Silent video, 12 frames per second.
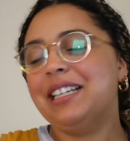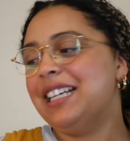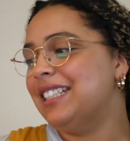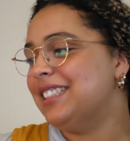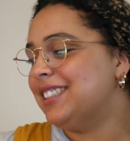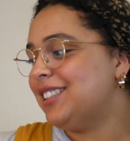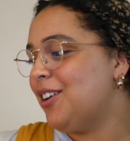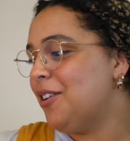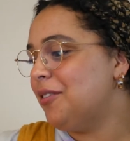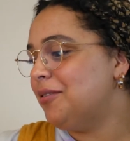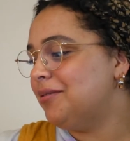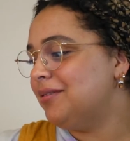And
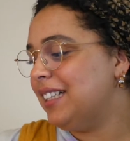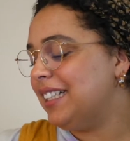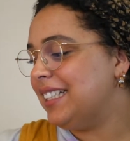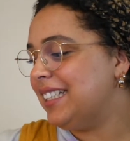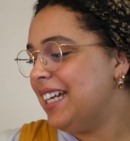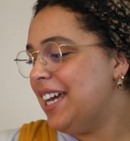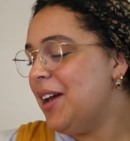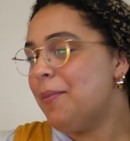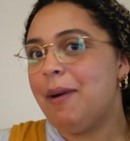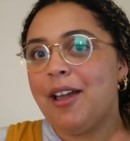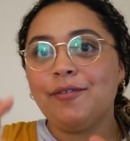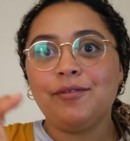so
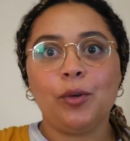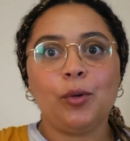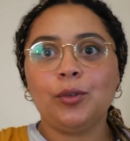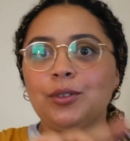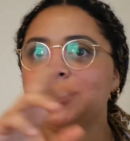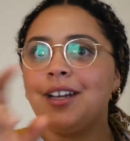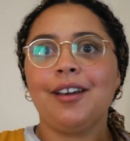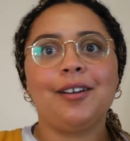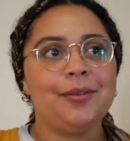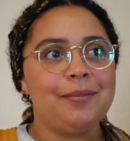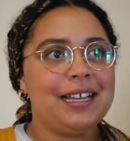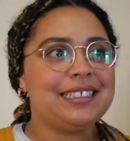my folds got
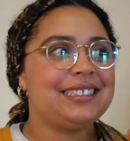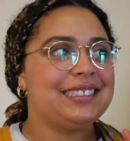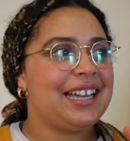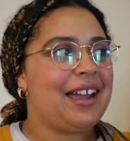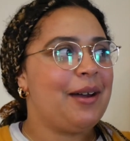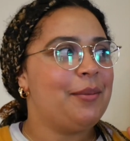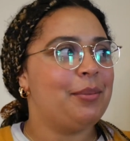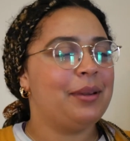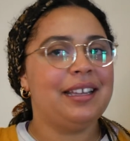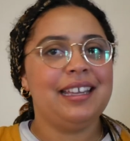all messed up,